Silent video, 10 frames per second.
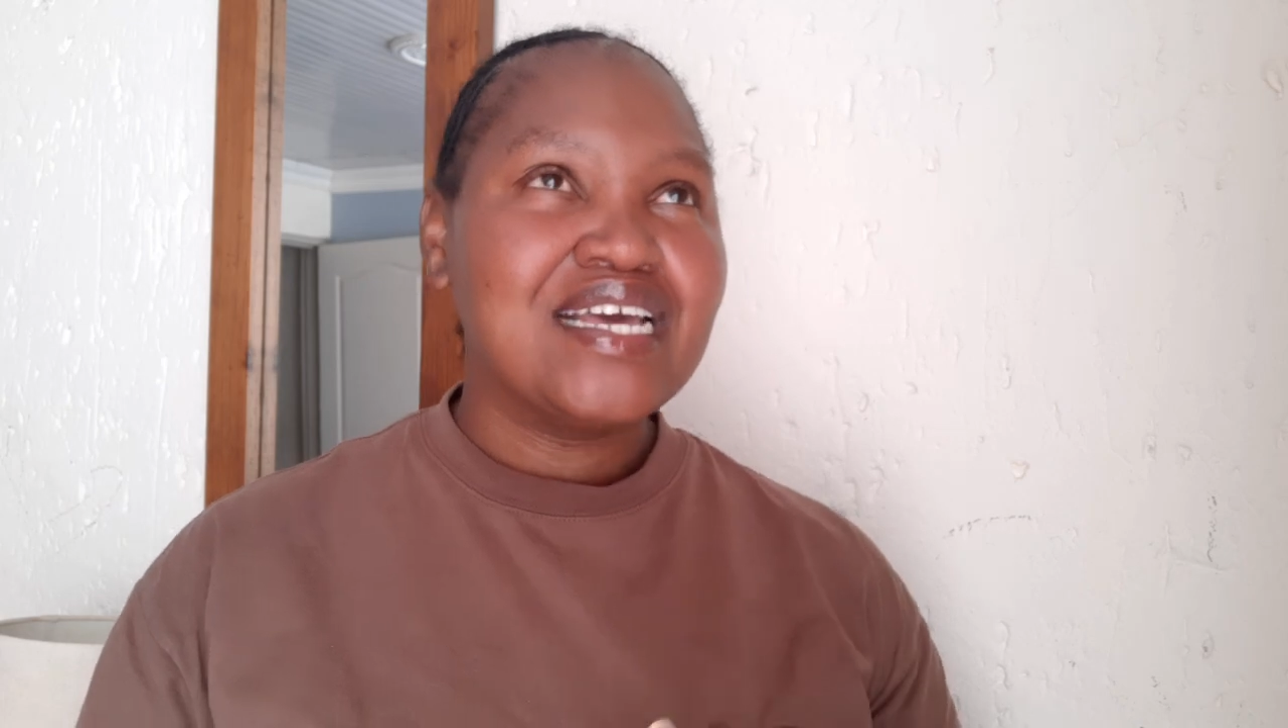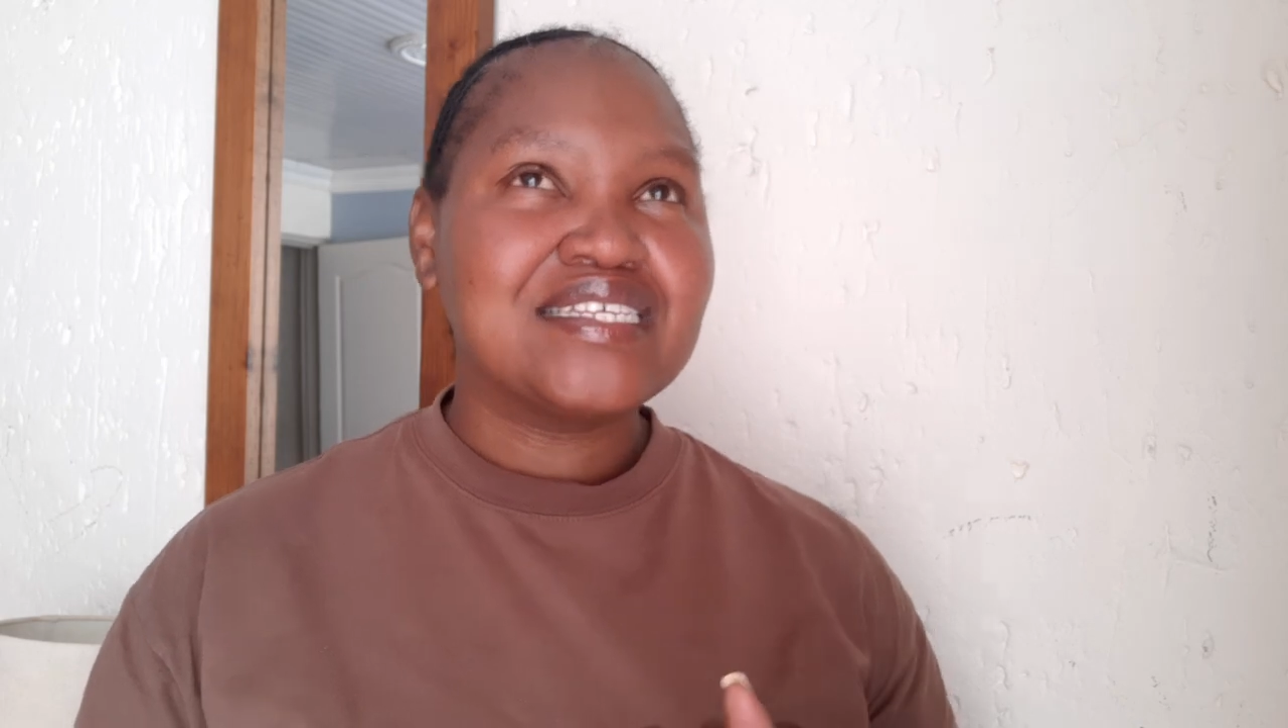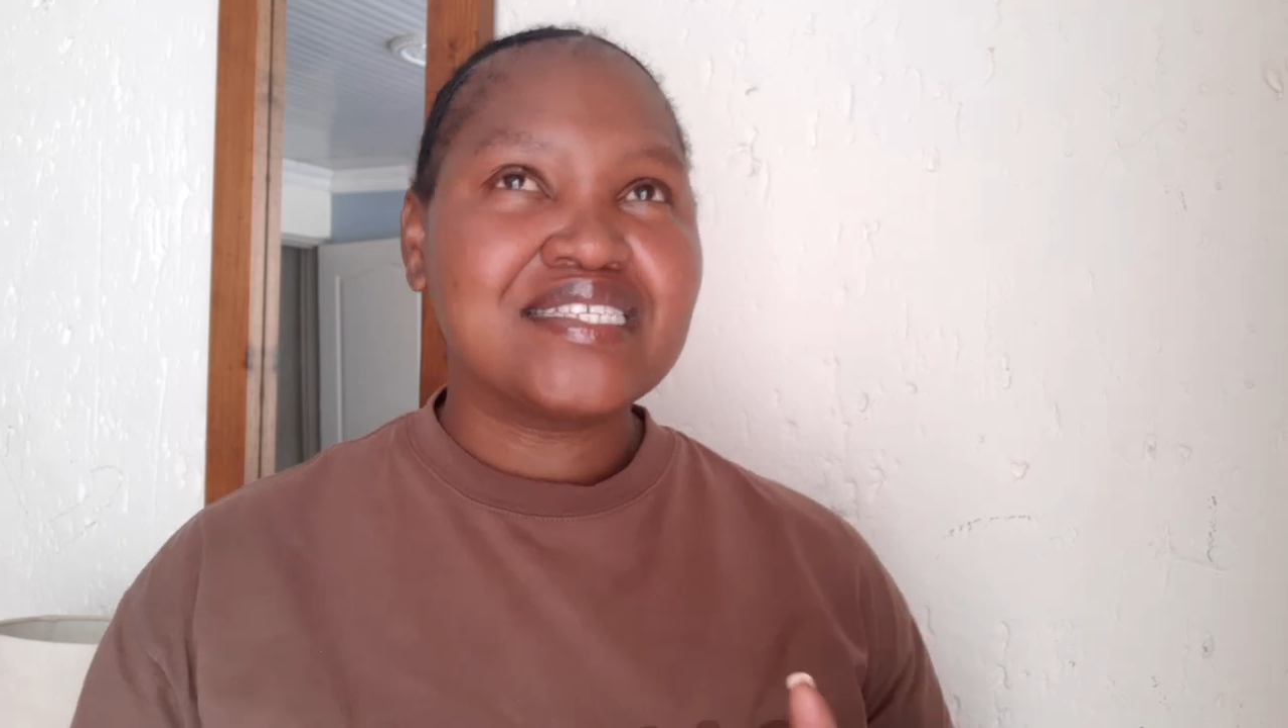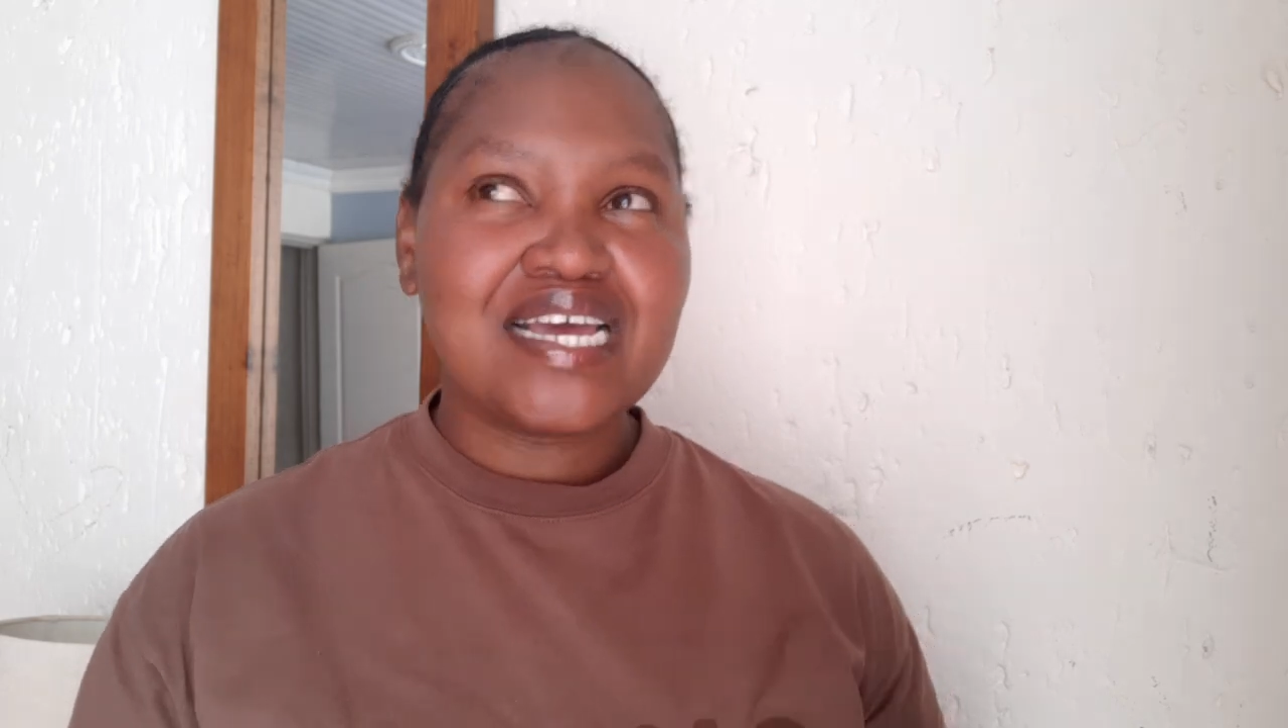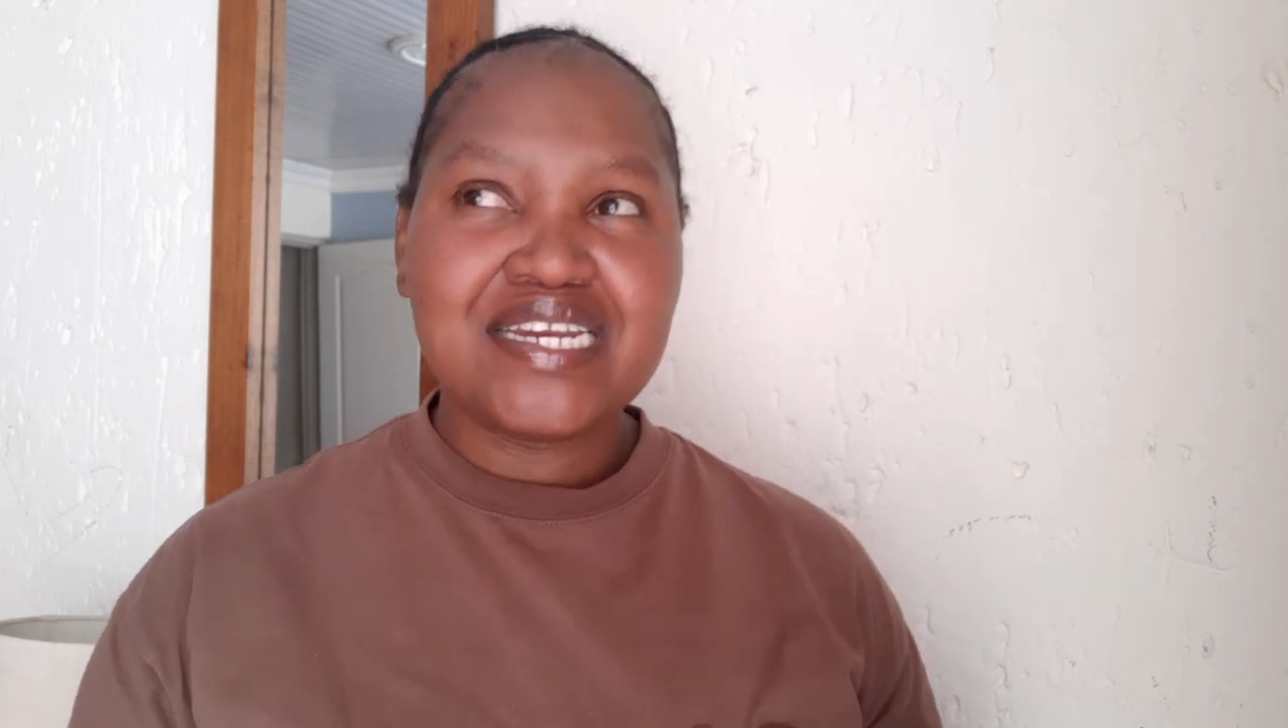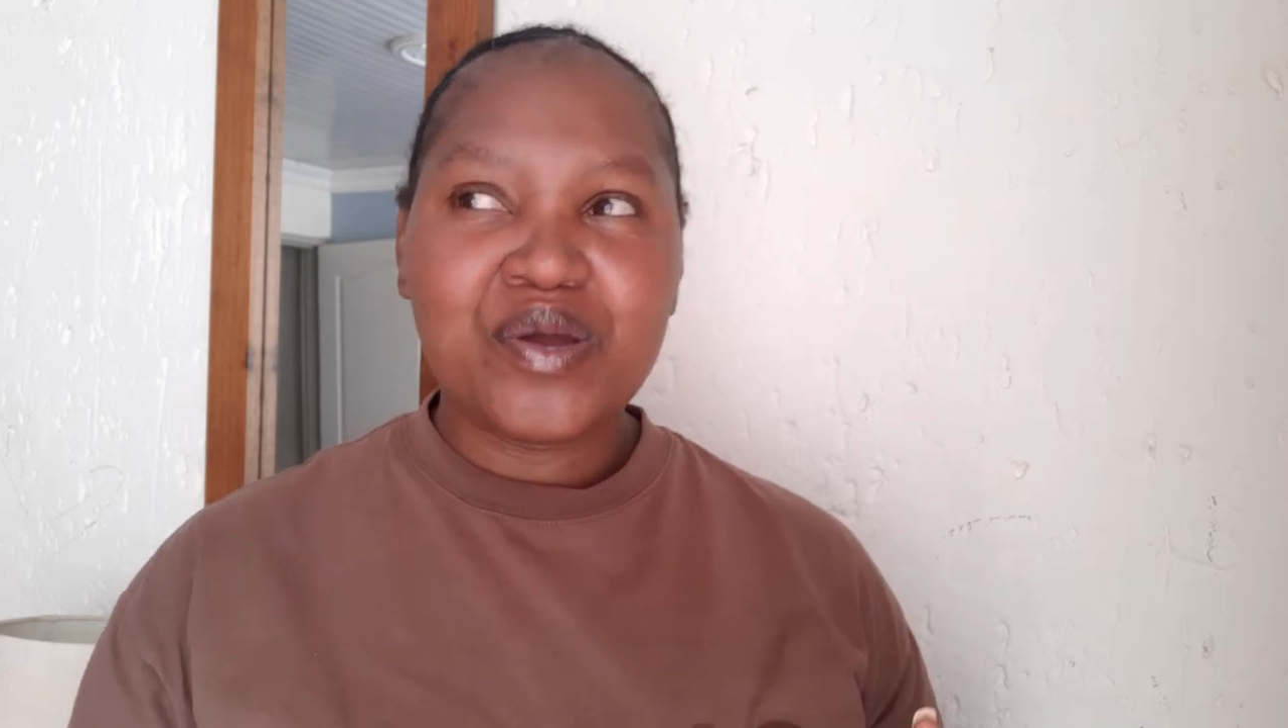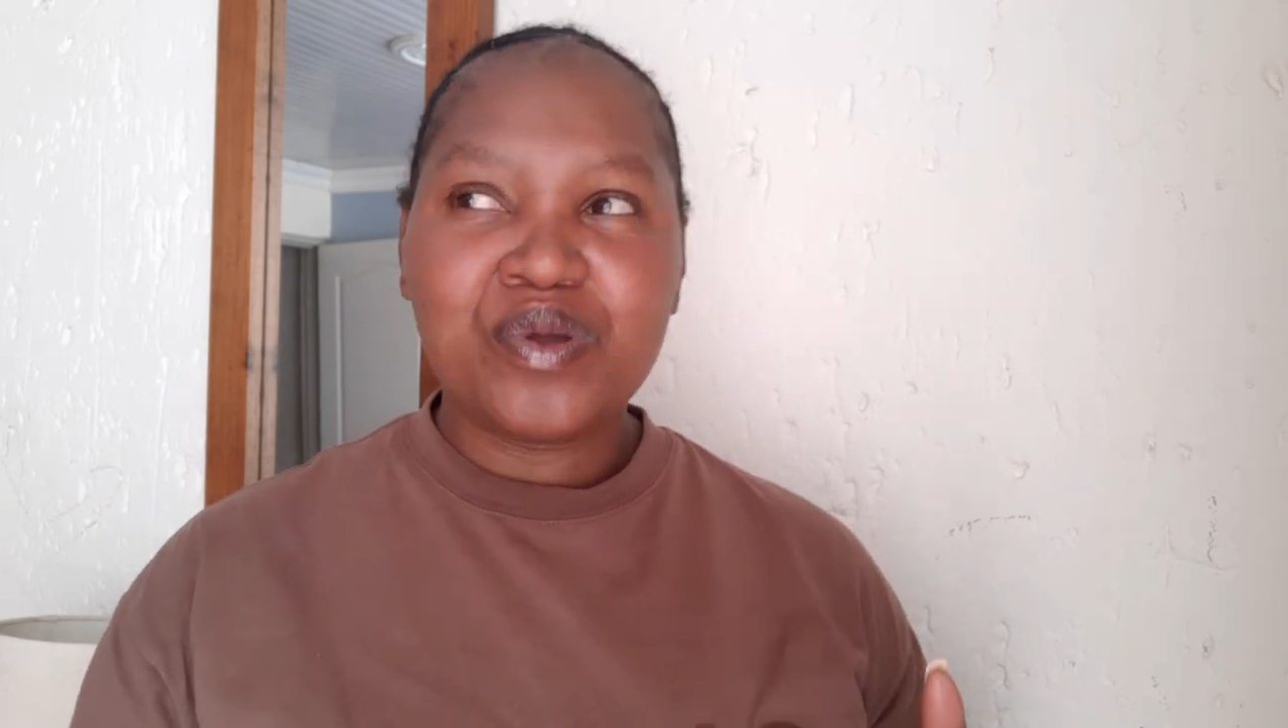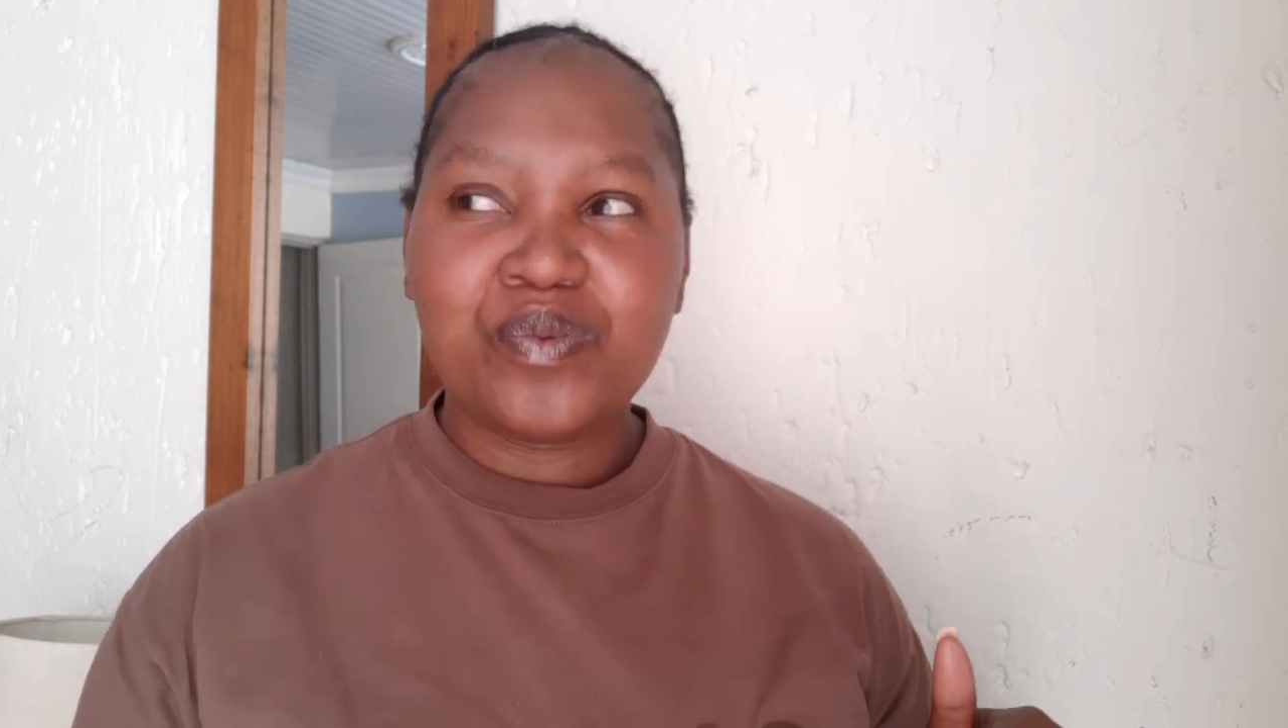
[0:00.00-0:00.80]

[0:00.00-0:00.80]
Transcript: Sunday we